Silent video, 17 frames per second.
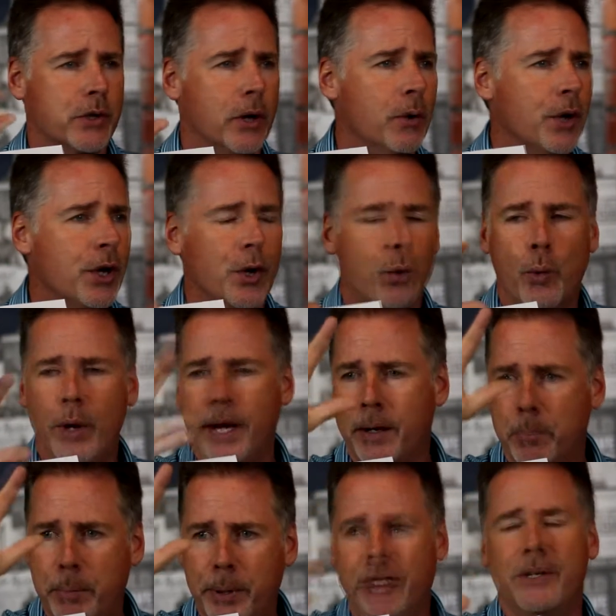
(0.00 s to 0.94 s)
So we
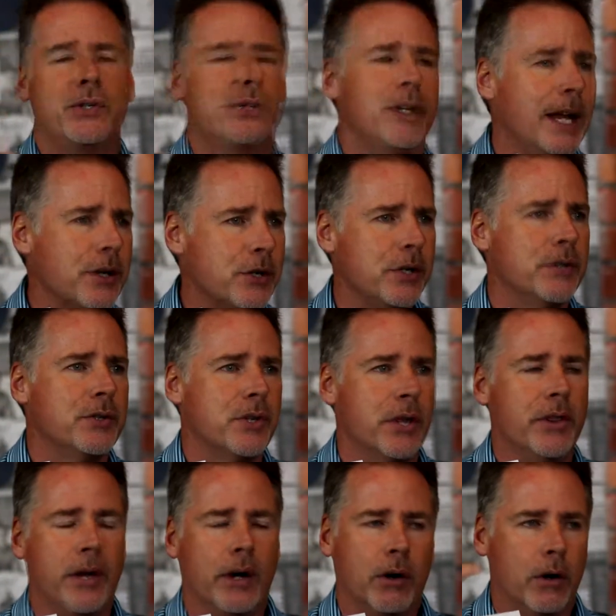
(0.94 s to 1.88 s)
had big
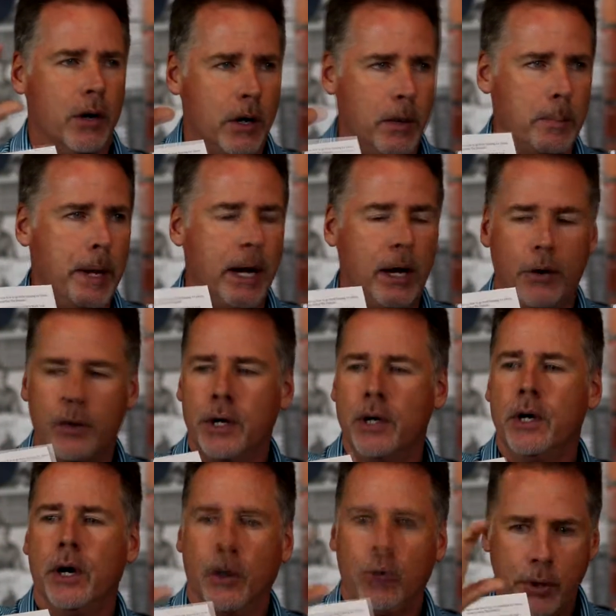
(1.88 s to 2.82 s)
sections in there
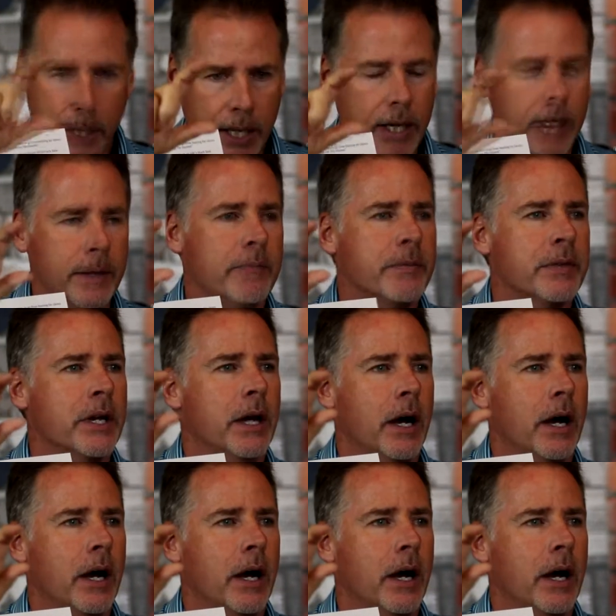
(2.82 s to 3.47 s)
about okay,